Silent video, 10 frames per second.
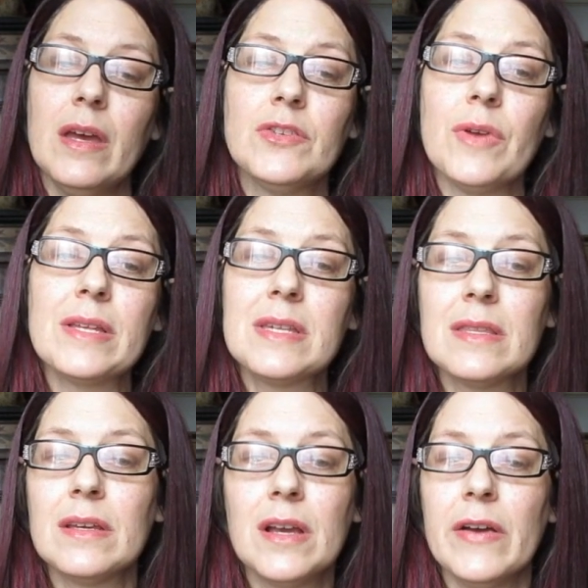
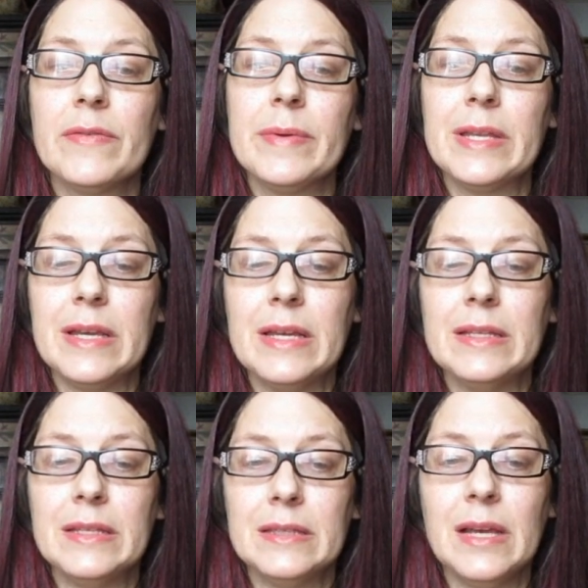addressing the government
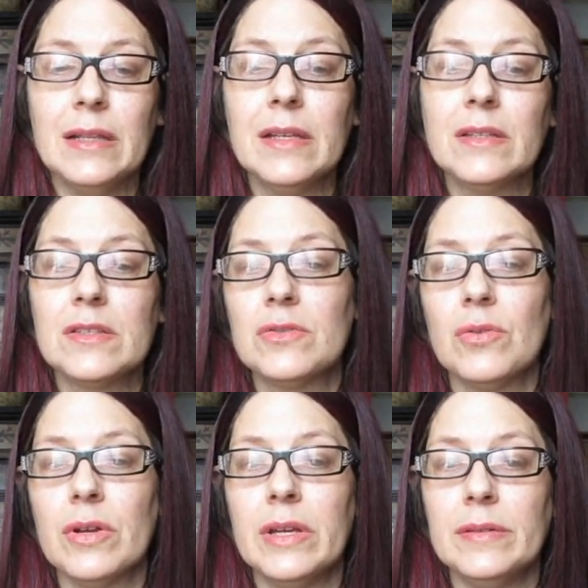and telling the
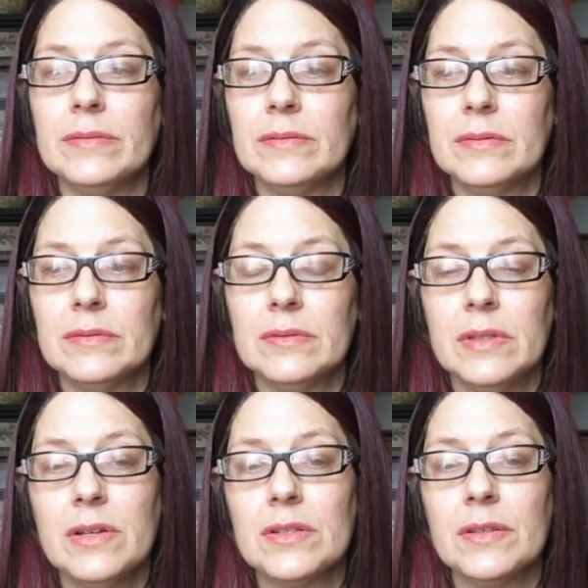story.
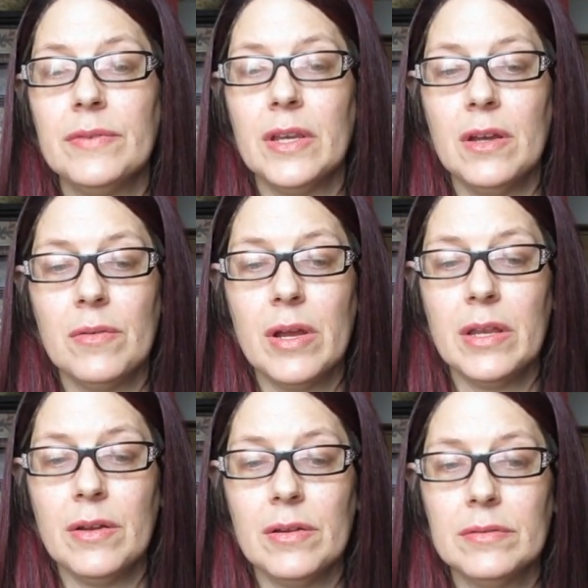Here's the video right
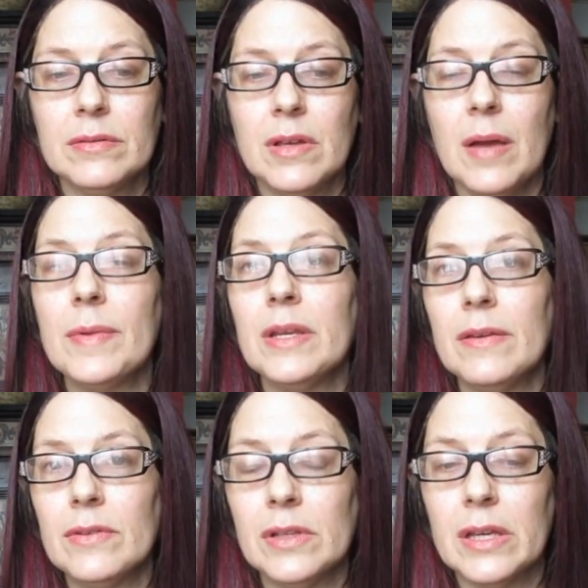here. I'm going to
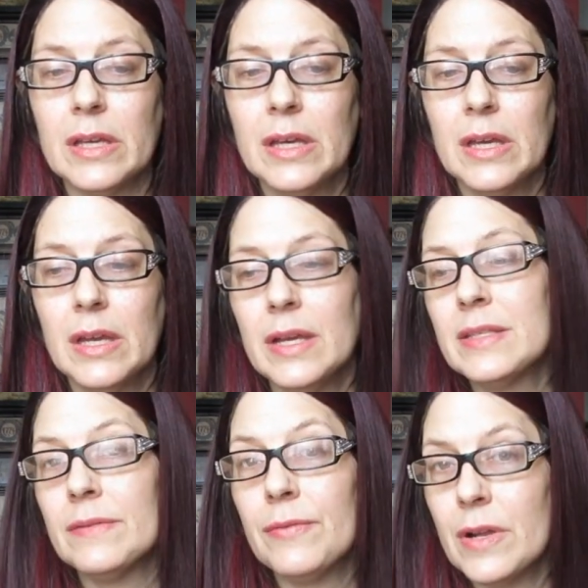give you the link.
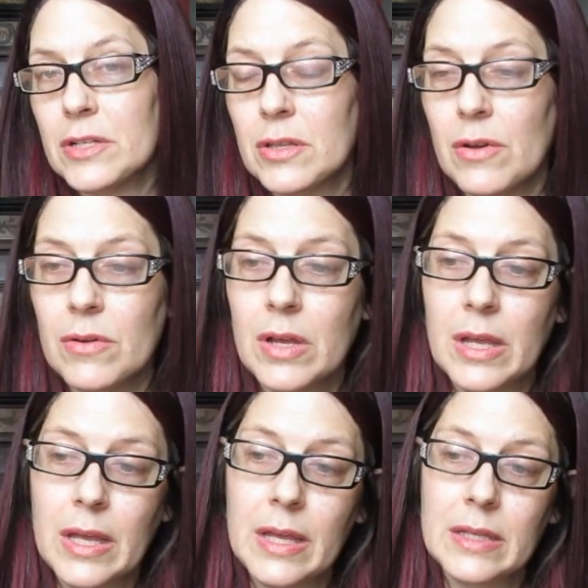It's in French though.
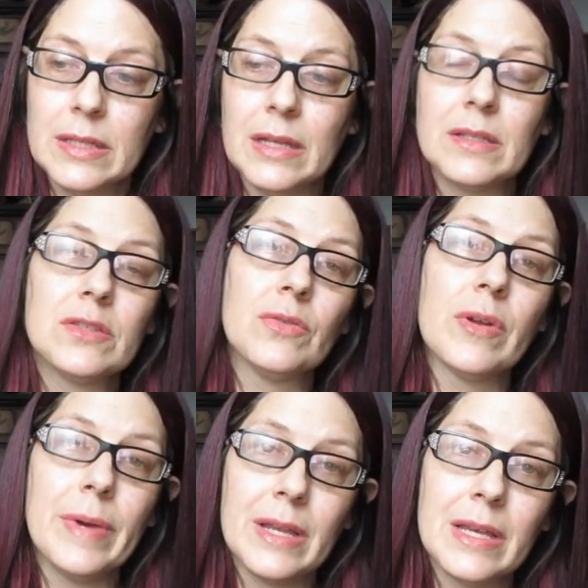Telling the
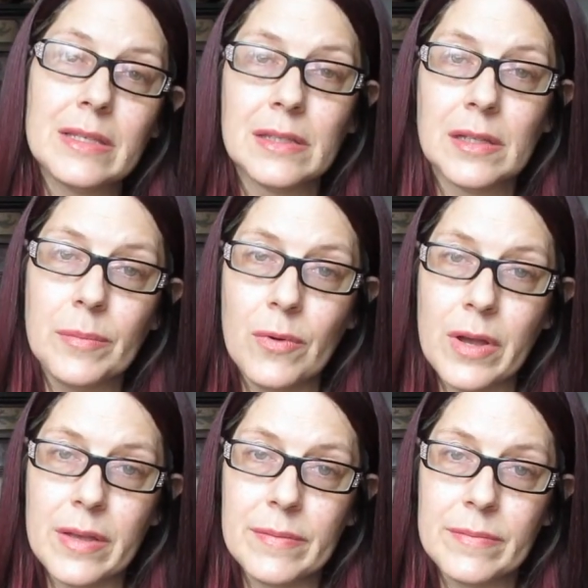story about his little
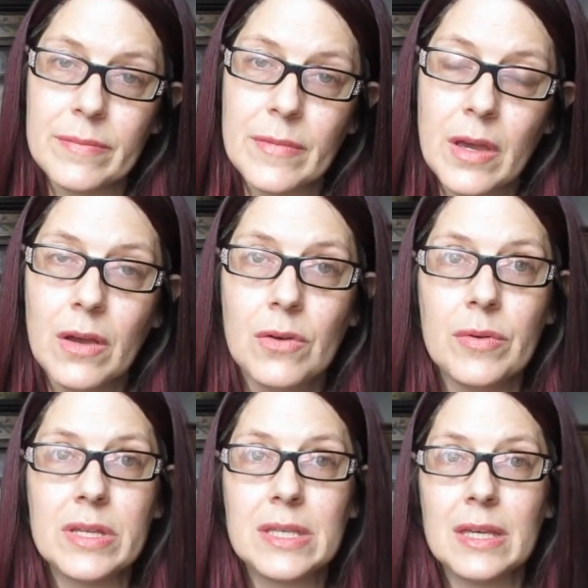boy,
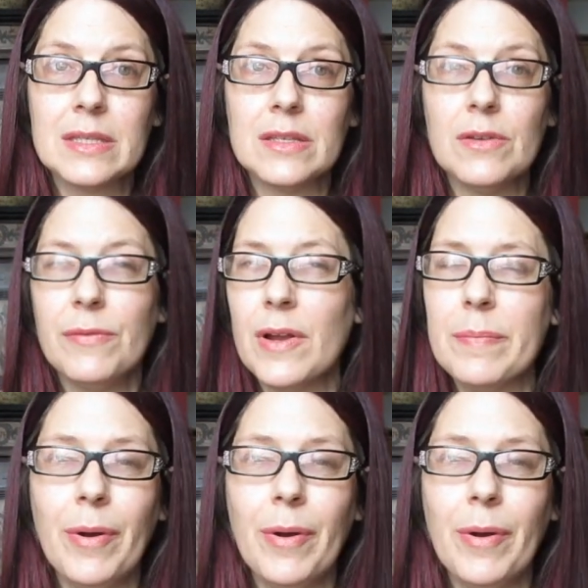who he says, you know, very